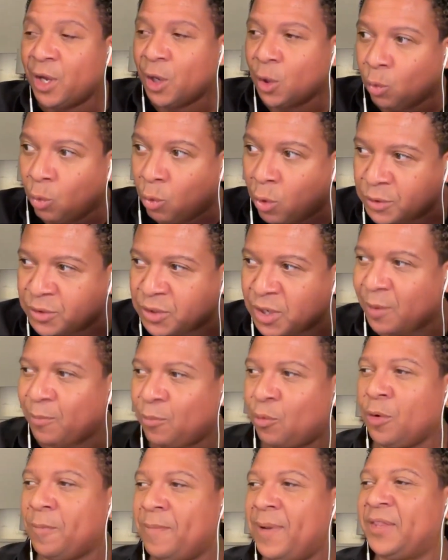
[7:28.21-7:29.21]
We'll talk
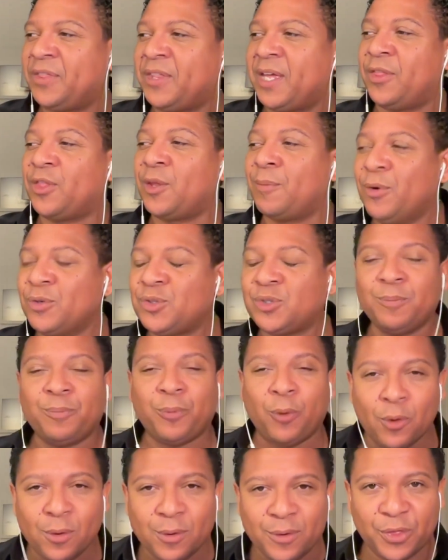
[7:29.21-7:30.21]
more about that. The most
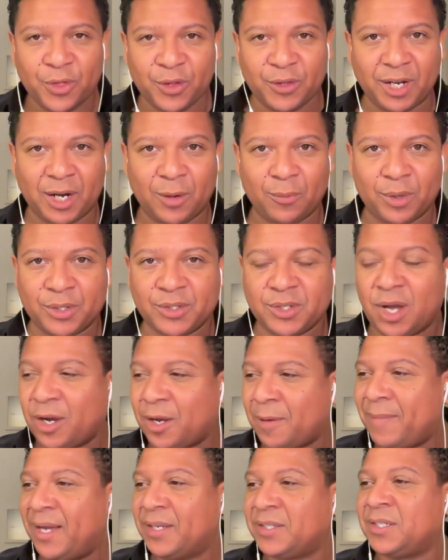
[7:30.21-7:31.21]
important thing that I want to
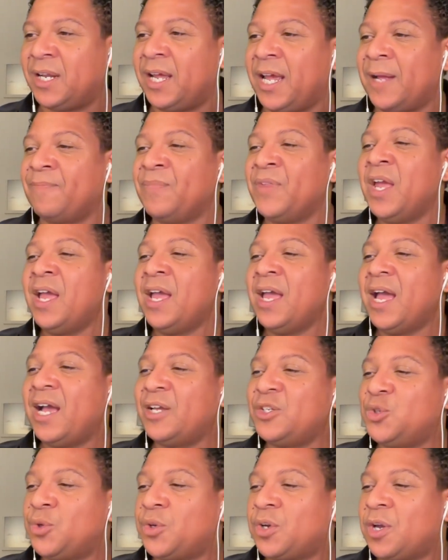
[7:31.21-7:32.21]
talk about today,
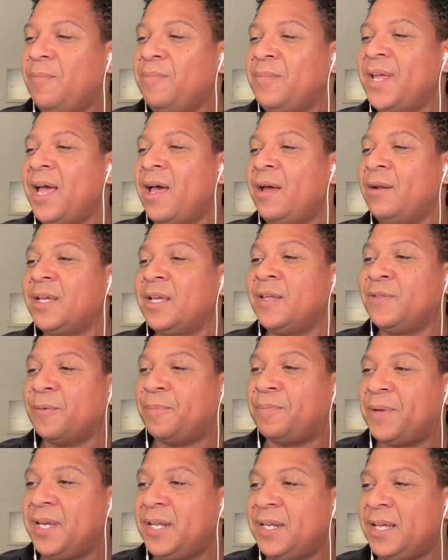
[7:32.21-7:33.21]
as you come down in the
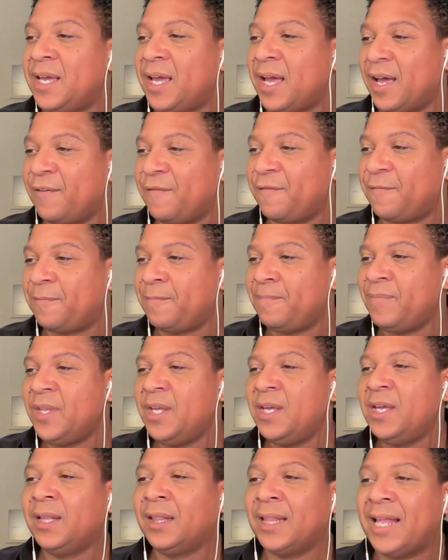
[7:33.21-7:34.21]
PDF,
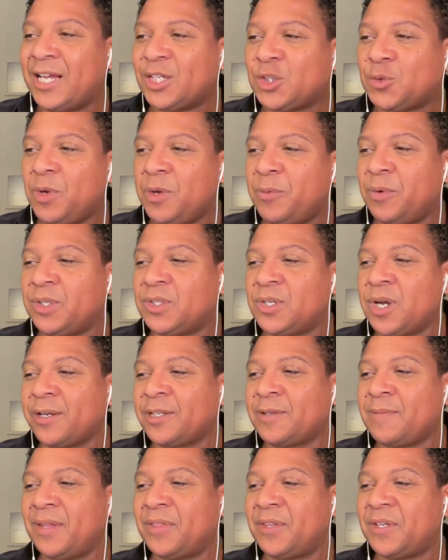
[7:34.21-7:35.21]
last week we
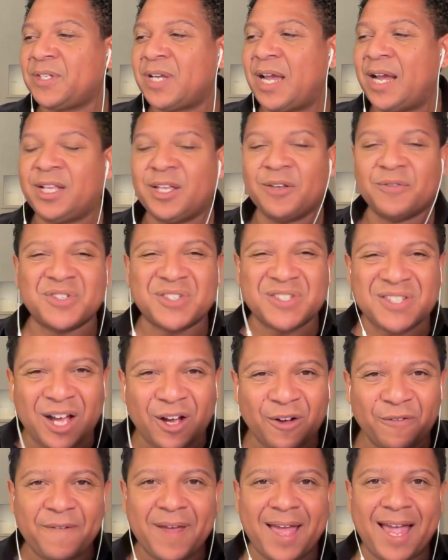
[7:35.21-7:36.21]
talked about this idea of
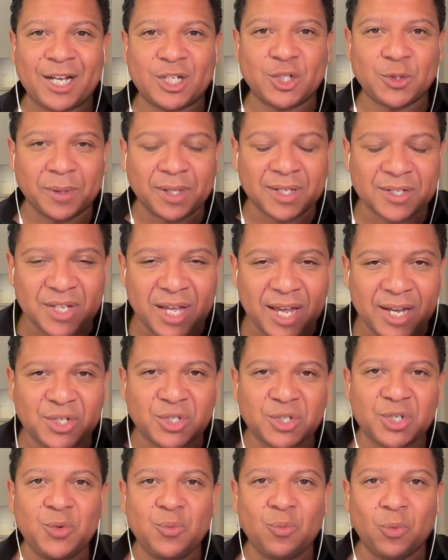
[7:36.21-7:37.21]

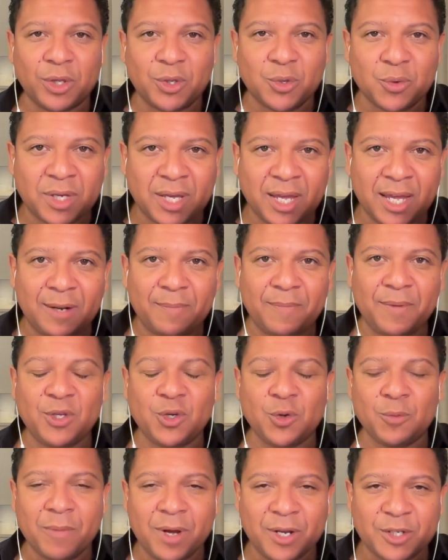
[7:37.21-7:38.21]
self-actualization, what you can be,
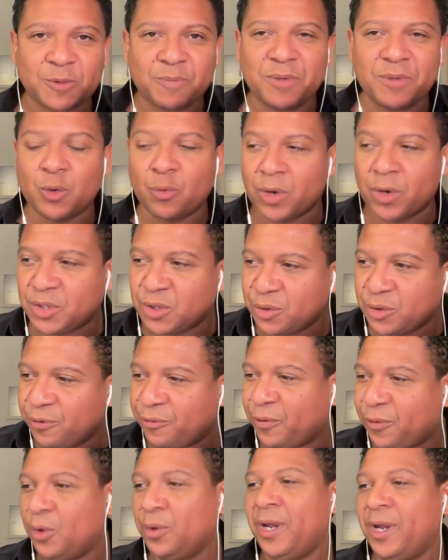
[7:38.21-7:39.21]
you must be, reaching your
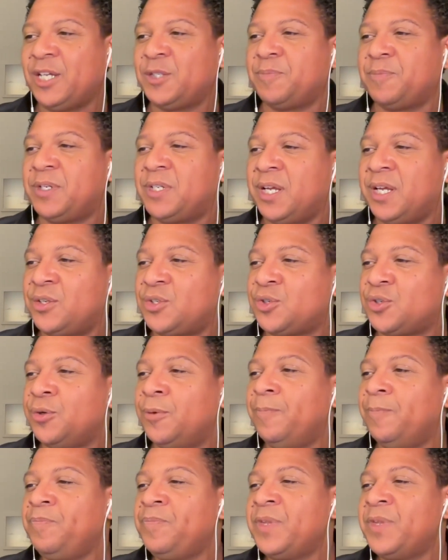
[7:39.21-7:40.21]
full and highest
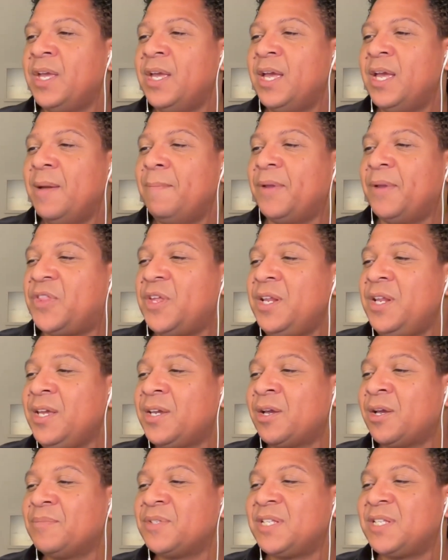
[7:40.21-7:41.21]
potential. But then he
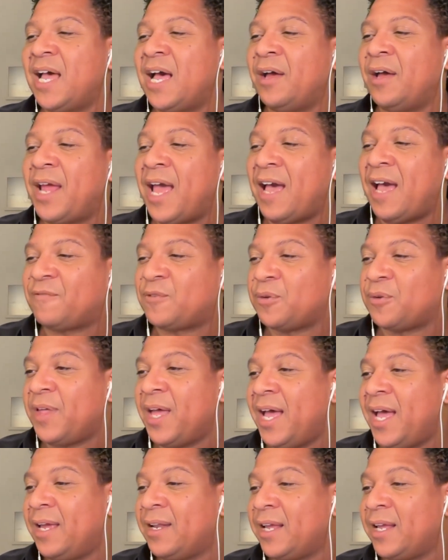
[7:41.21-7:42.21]
comes down after
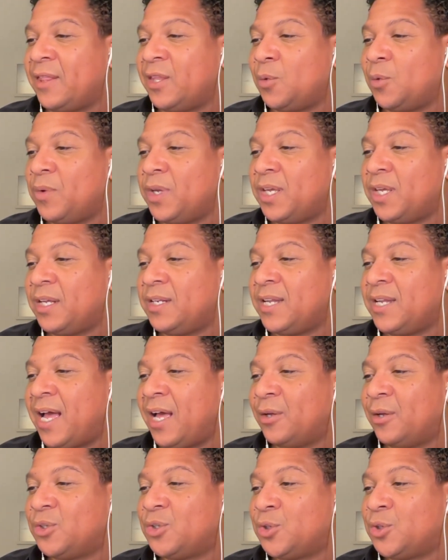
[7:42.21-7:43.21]
that, and then we get
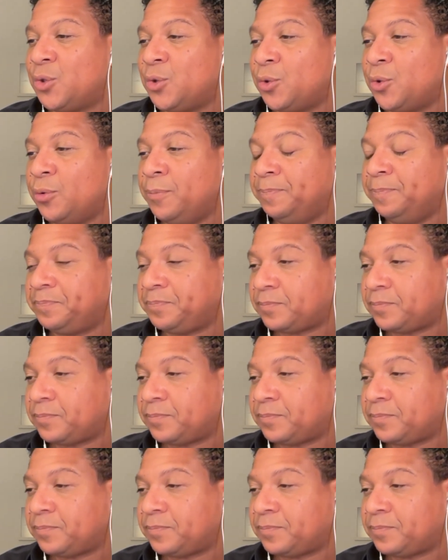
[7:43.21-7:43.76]
down to,